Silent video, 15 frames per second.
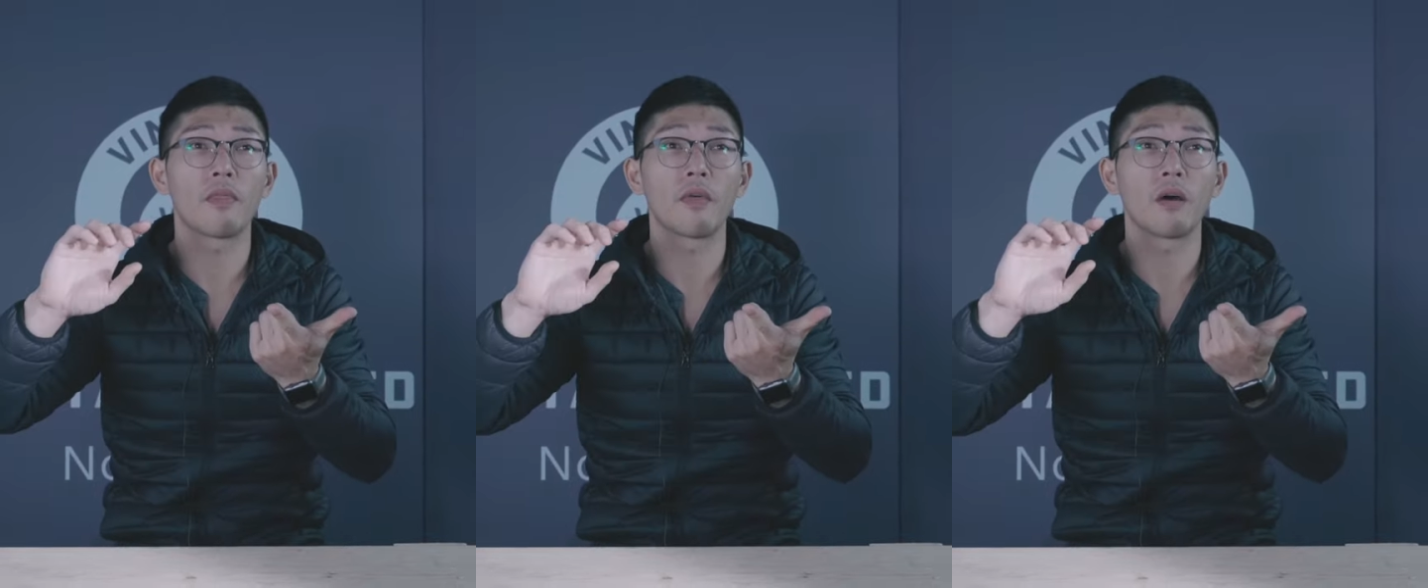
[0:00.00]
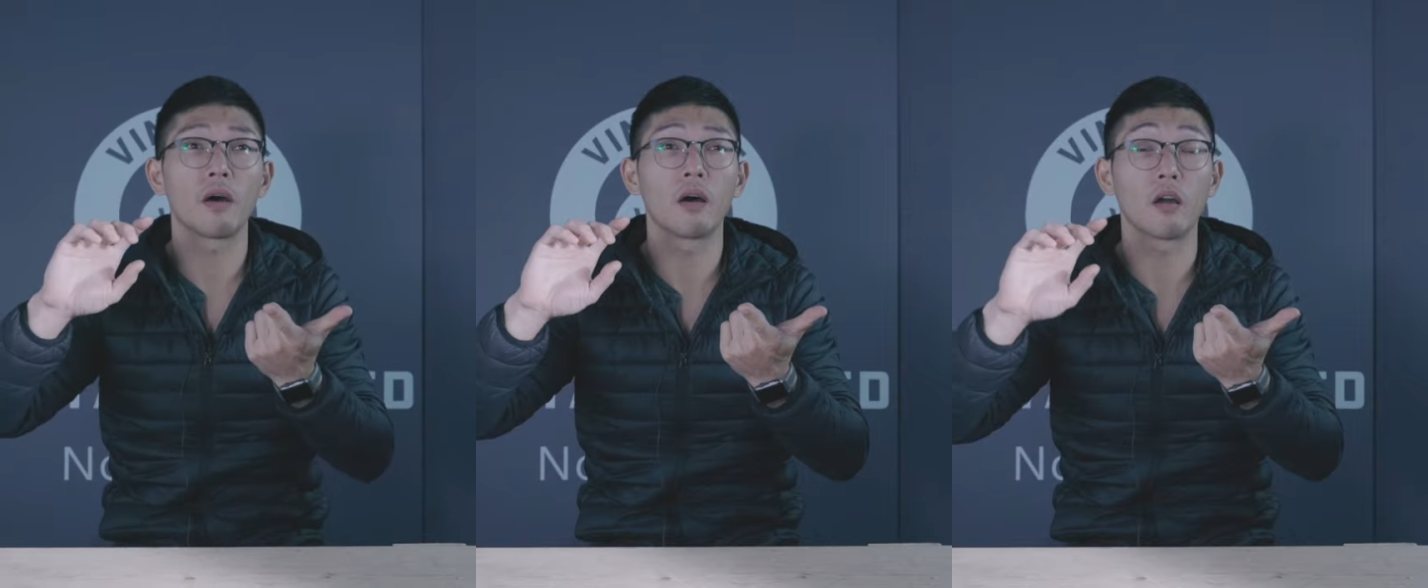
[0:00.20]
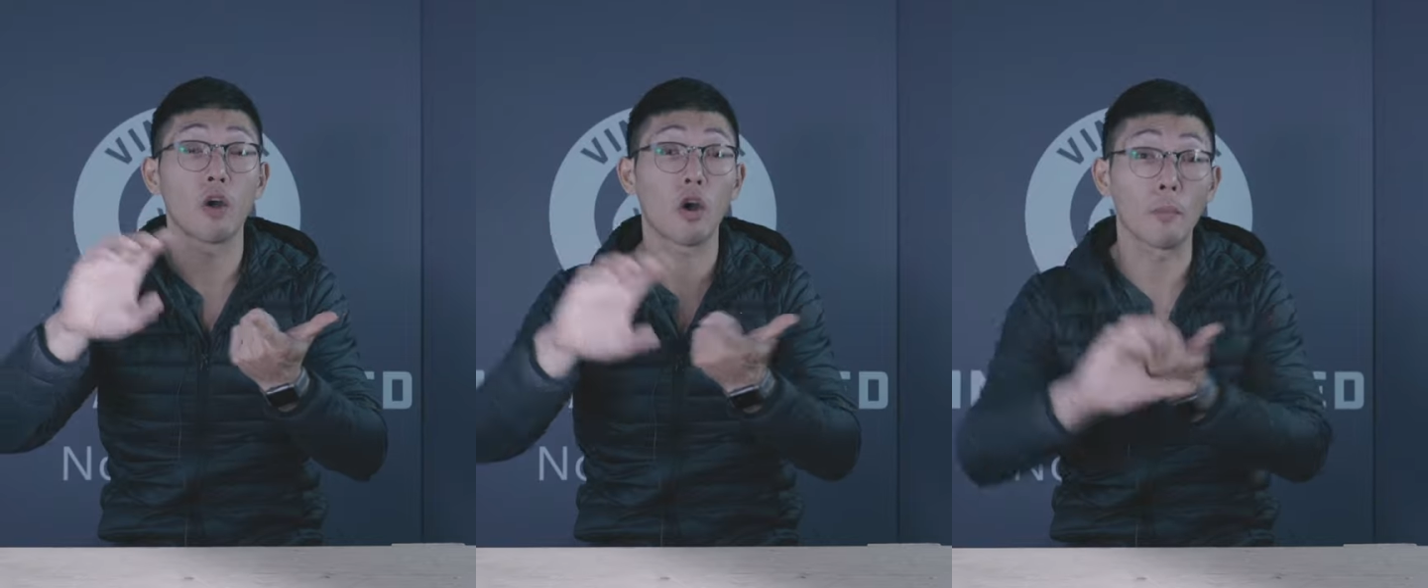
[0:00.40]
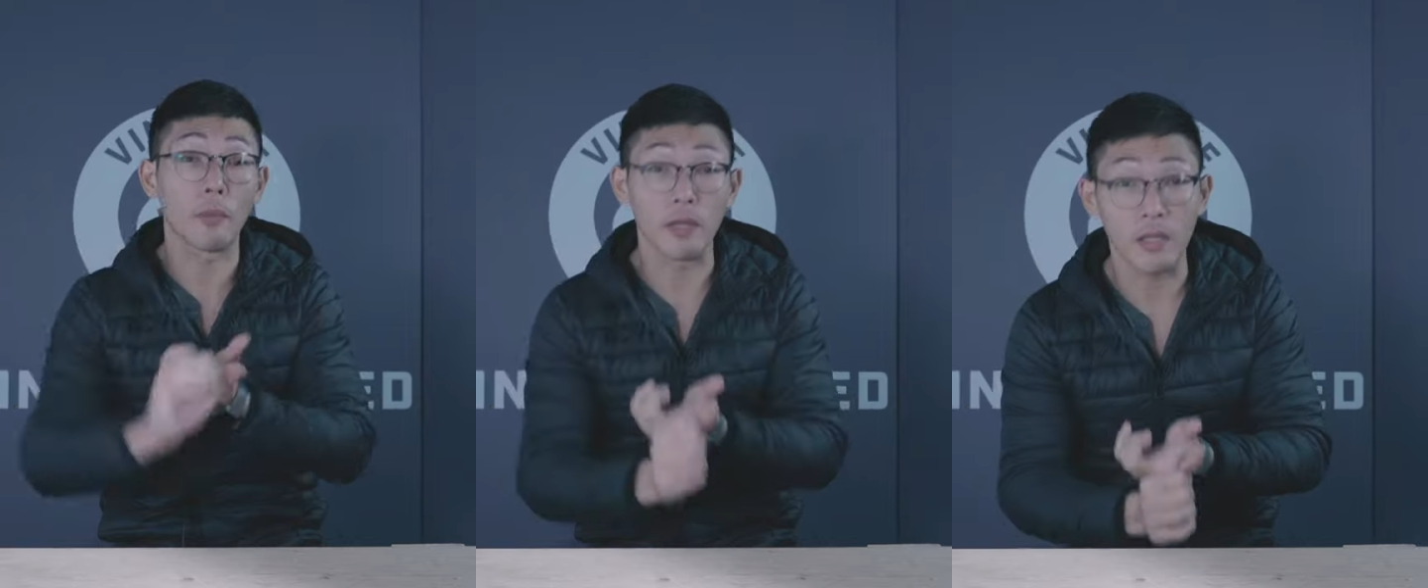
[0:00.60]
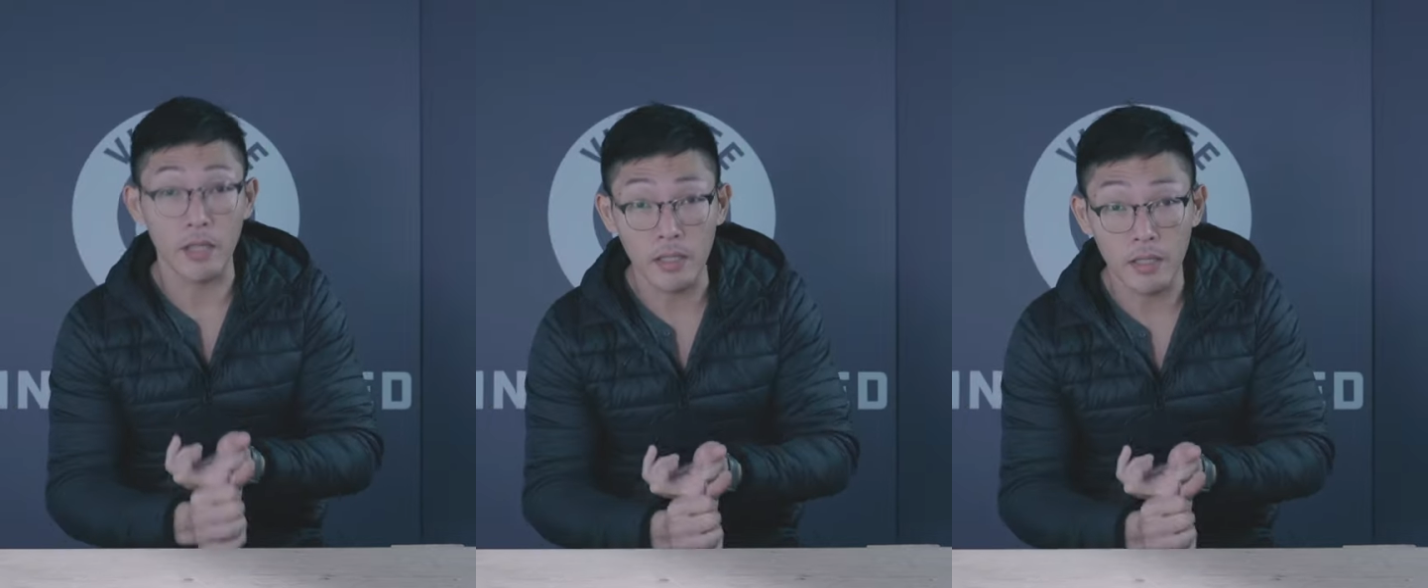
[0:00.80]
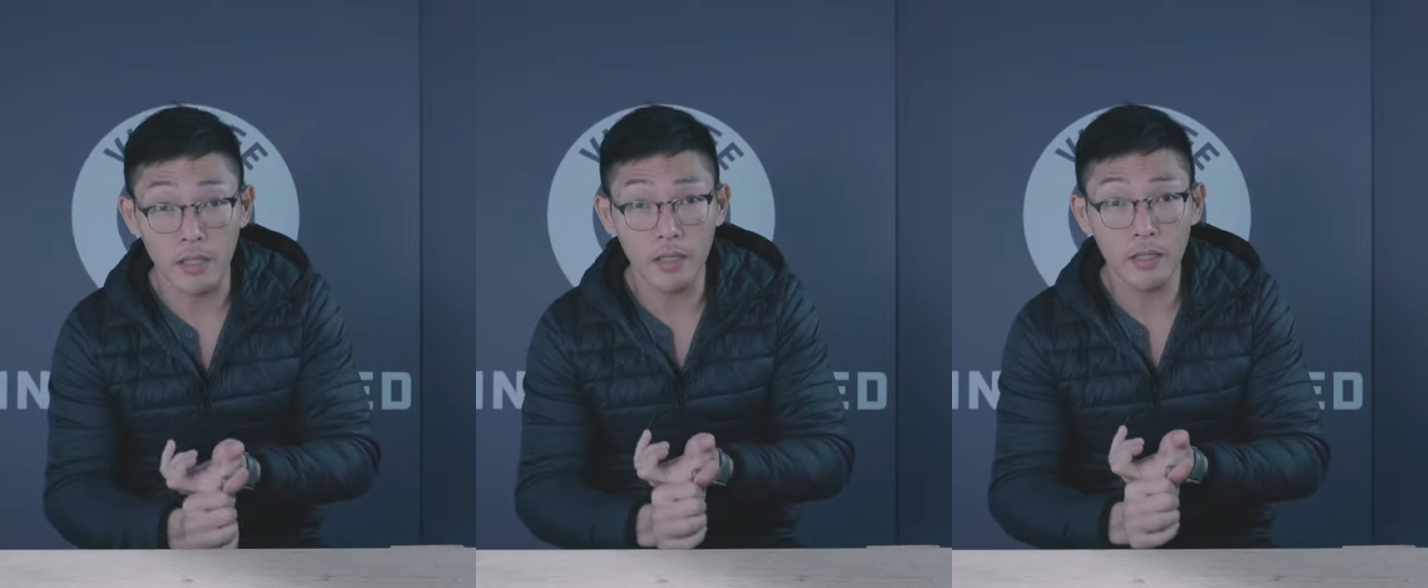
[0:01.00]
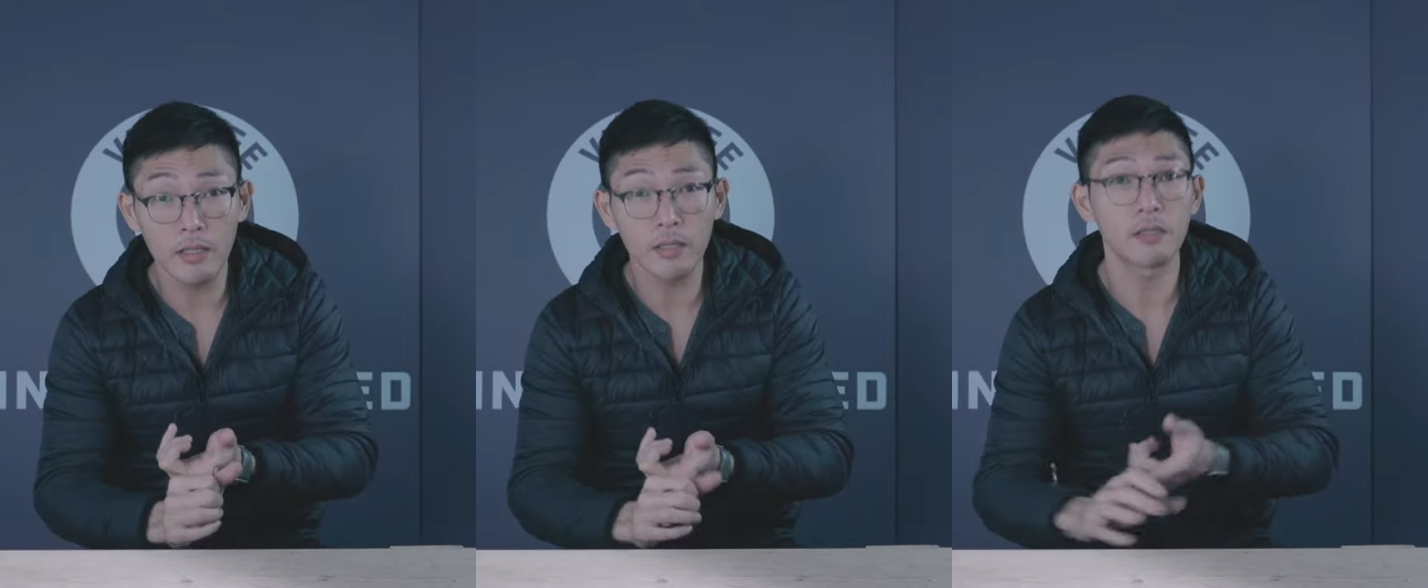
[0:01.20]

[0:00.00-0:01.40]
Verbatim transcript: the Karmann Ghia,